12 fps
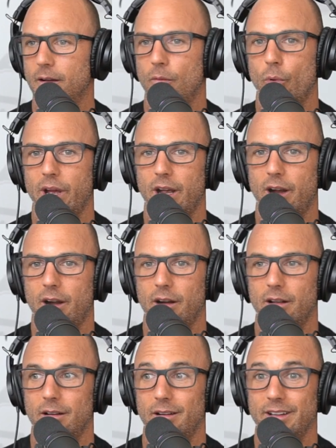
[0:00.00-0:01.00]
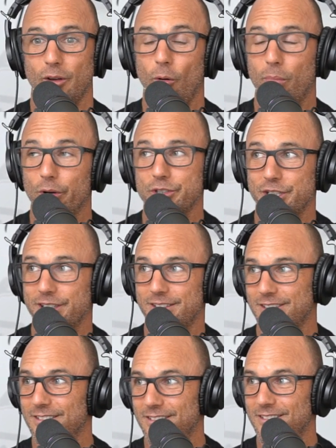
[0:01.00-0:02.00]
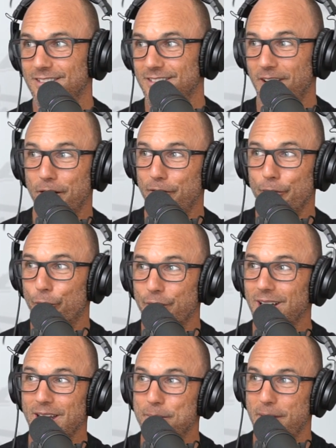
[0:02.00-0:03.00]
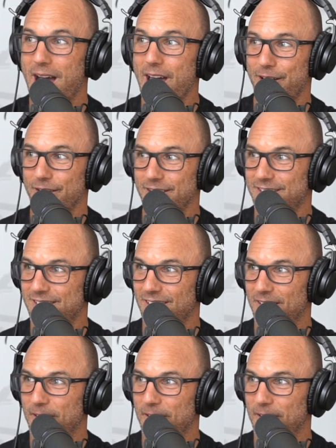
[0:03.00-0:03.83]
where it's all bullshit. None of it really matters.